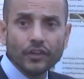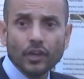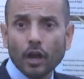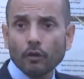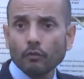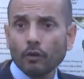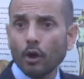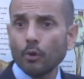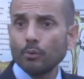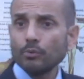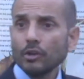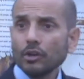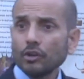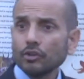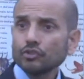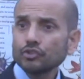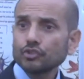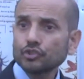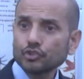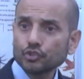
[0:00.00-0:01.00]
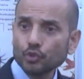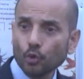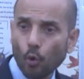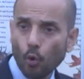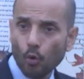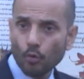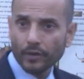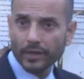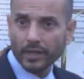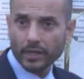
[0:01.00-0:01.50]
in our own
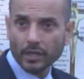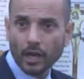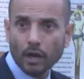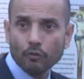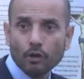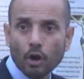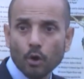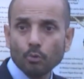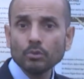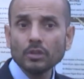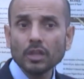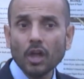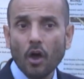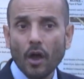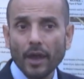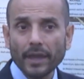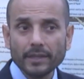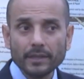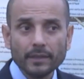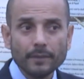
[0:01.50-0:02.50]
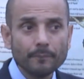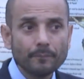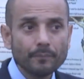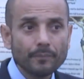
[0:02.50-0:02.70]
story in our own line.